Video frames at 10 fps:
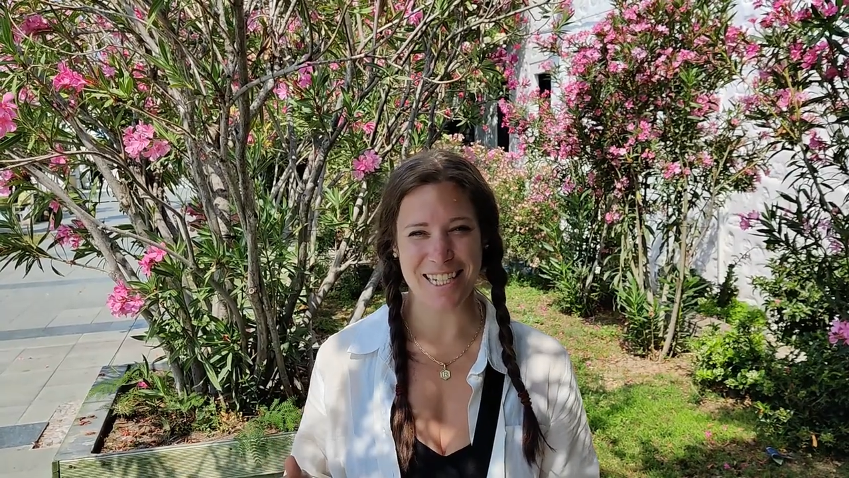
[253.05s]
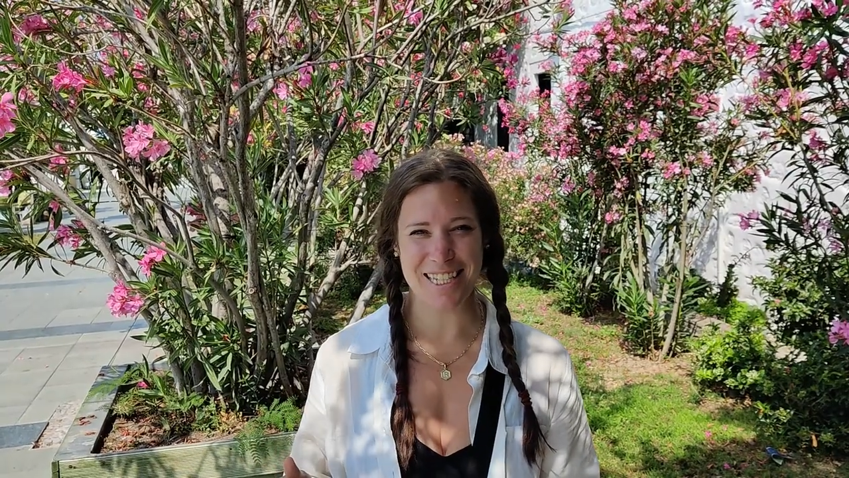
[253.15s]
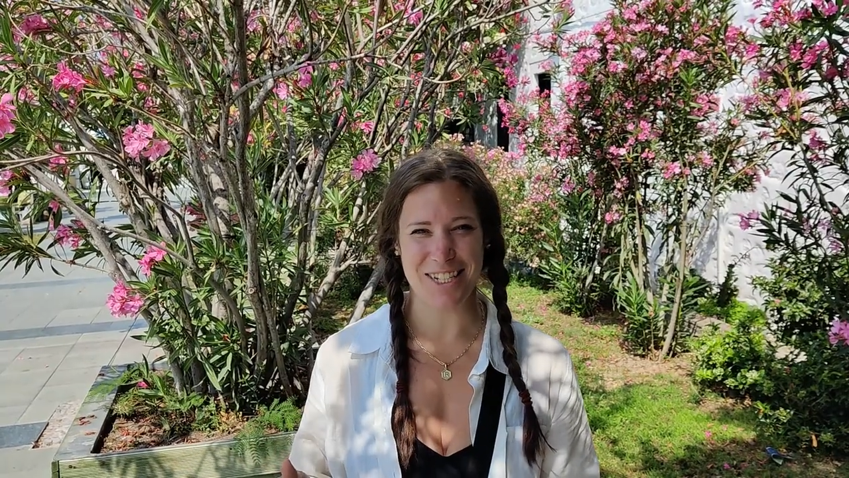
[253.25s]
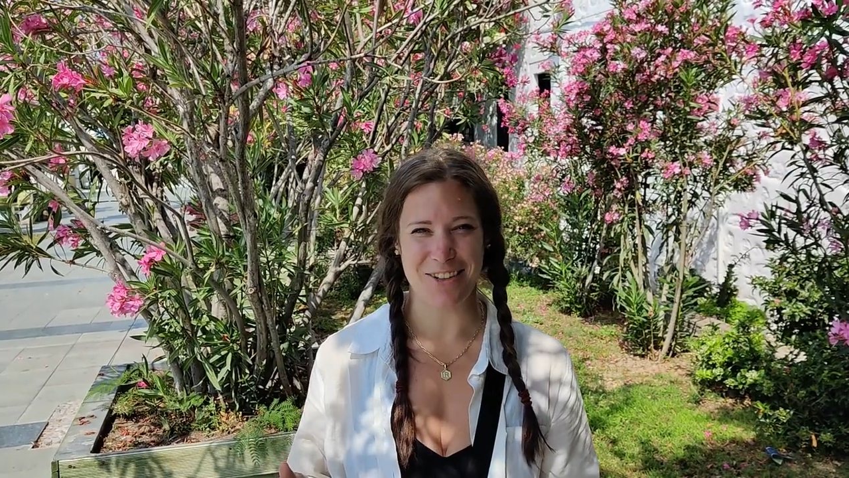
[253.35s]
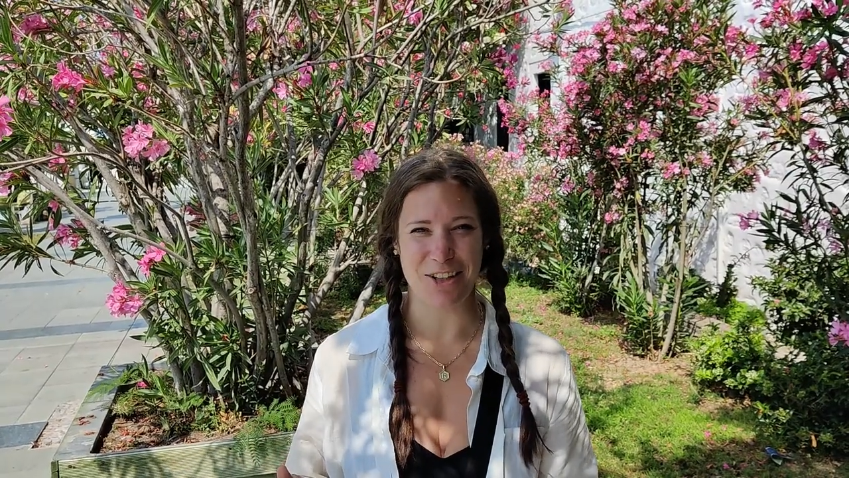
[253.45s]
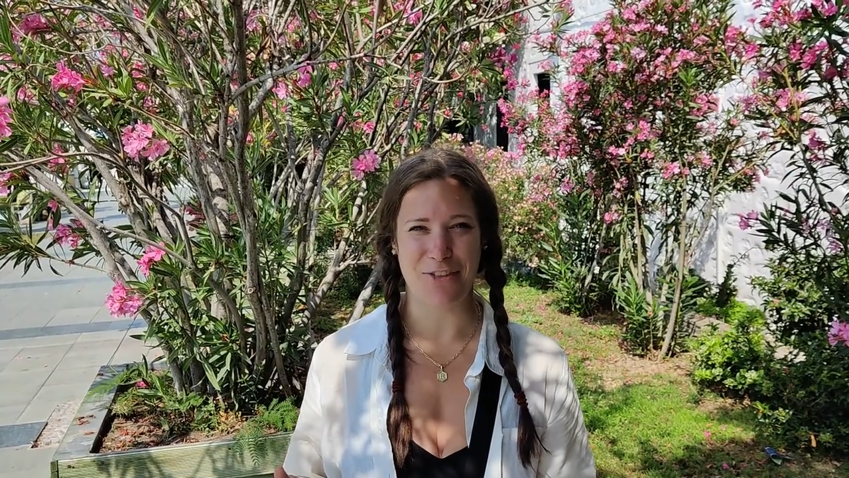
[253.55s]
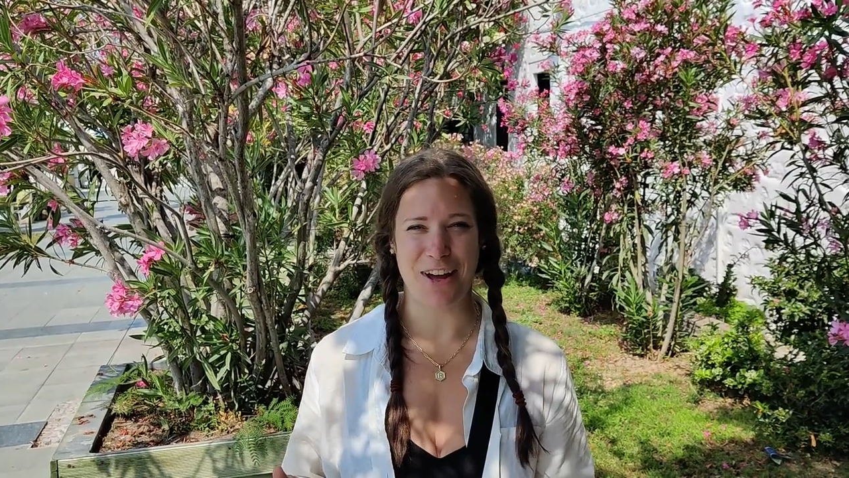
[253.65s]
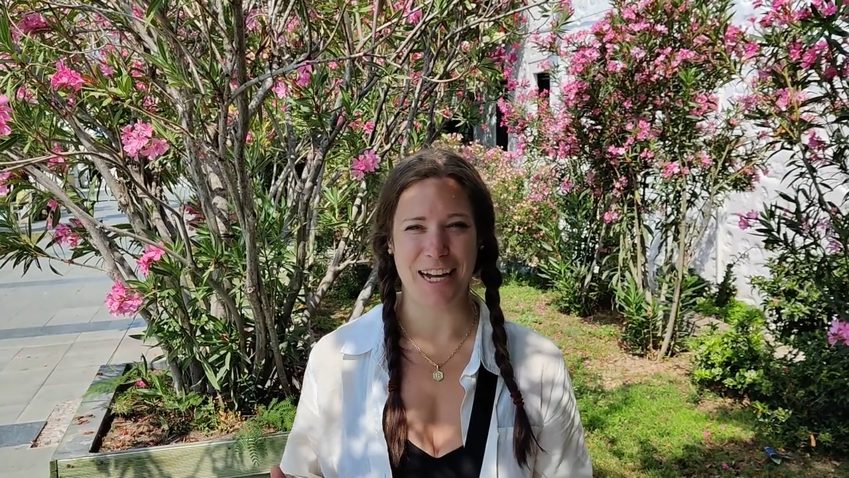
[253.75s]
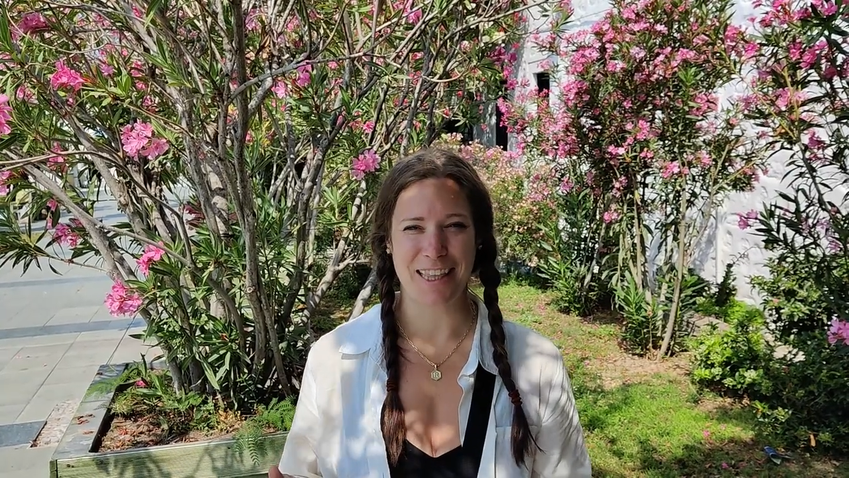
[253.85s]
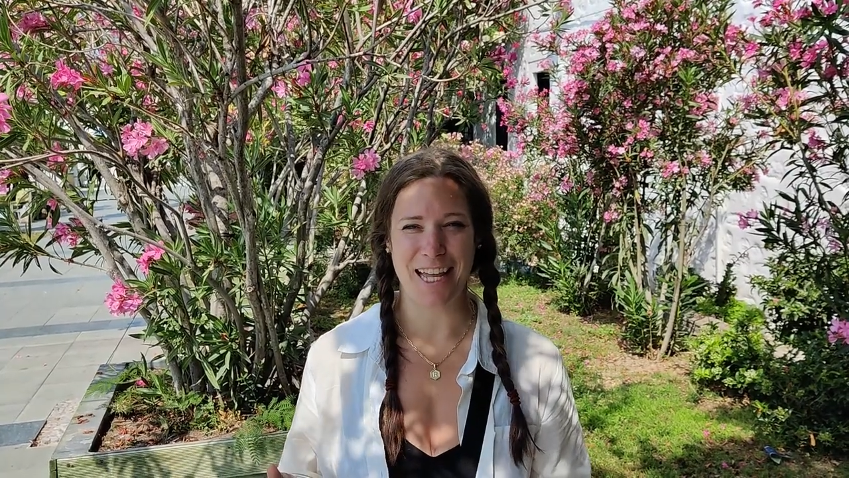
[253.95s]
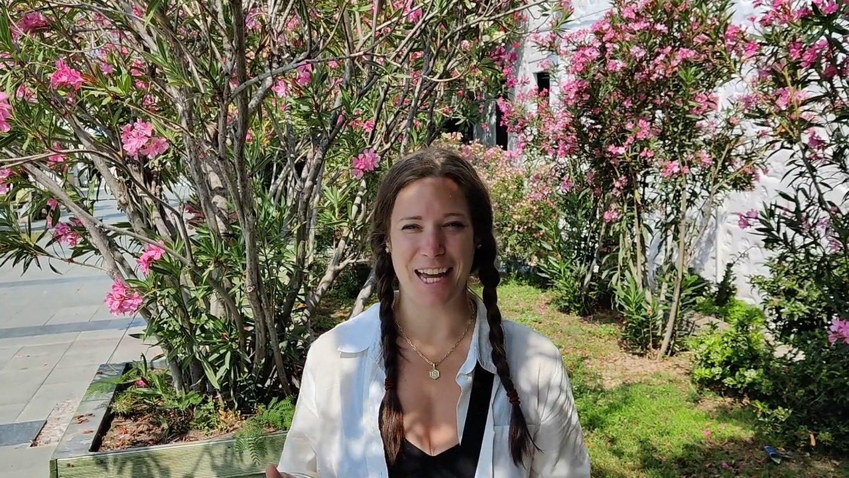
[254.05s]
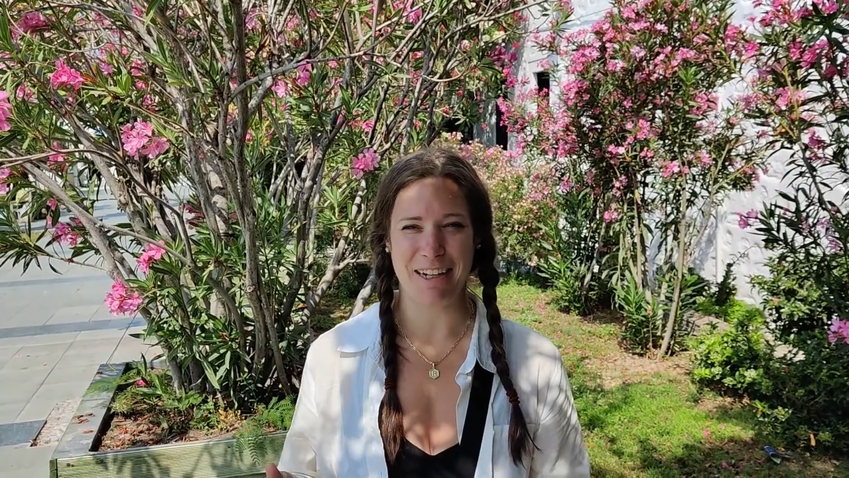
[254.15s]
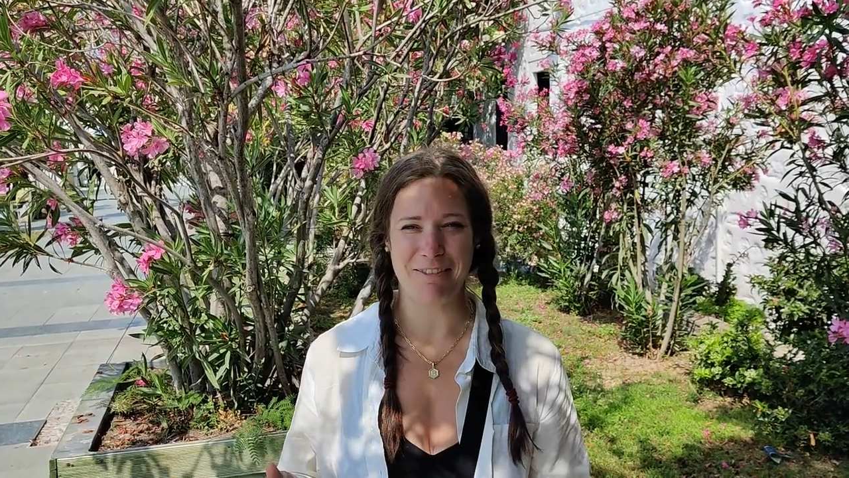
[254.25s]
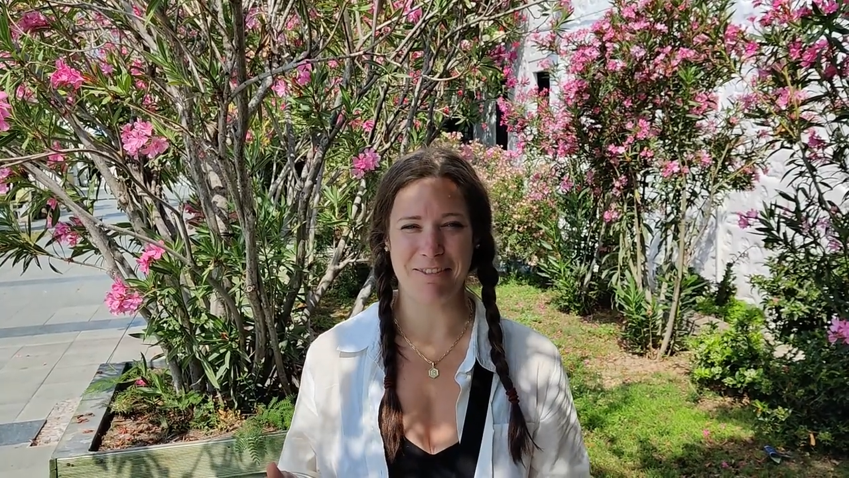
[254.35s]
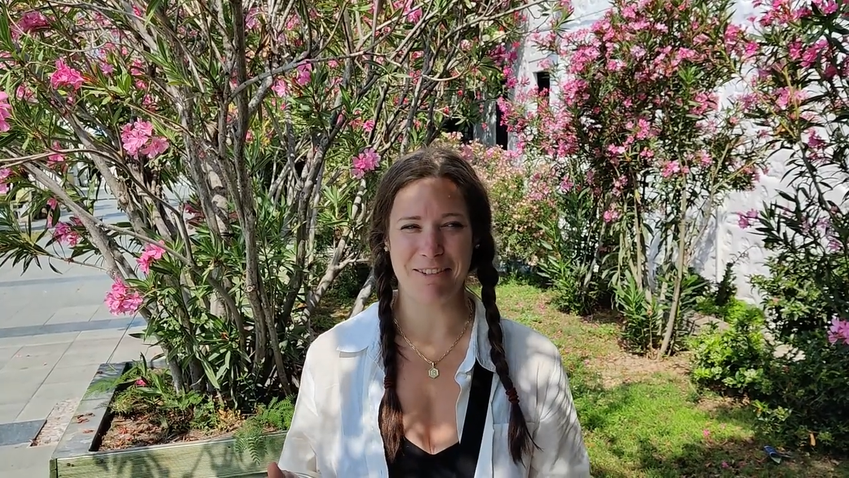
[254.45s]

considering the fact that